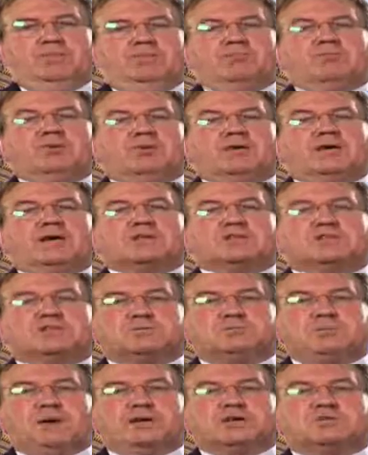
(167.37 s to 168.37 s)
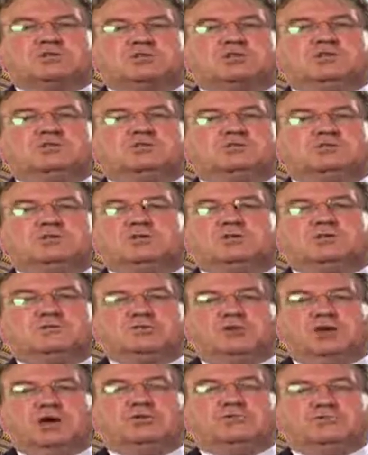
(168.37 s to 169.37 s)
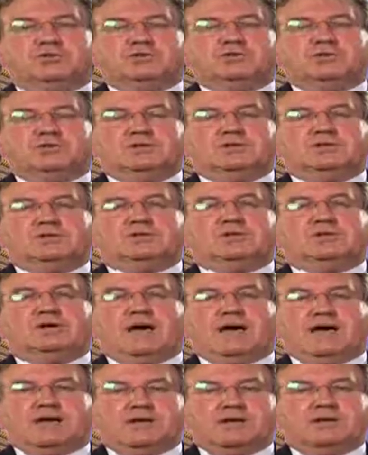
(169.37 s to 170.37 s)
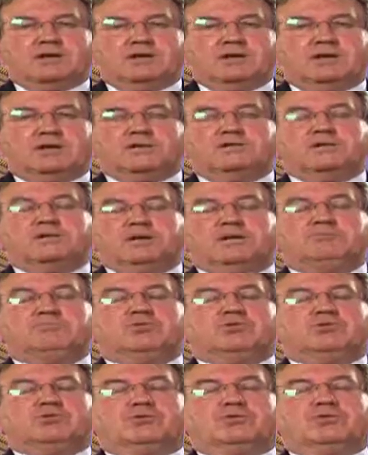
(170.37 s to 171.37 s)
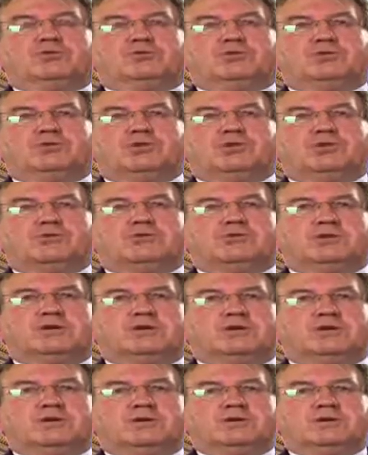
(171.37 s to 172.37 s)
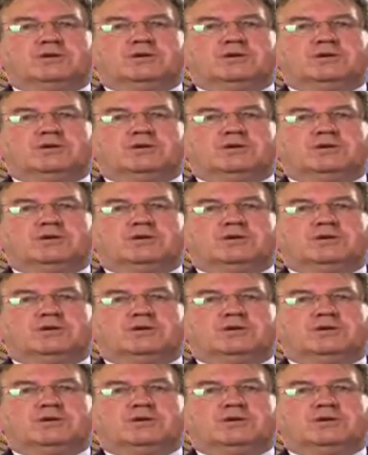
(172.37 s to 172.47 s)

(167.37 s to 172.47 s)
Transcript: will expect you to have covered any important theory,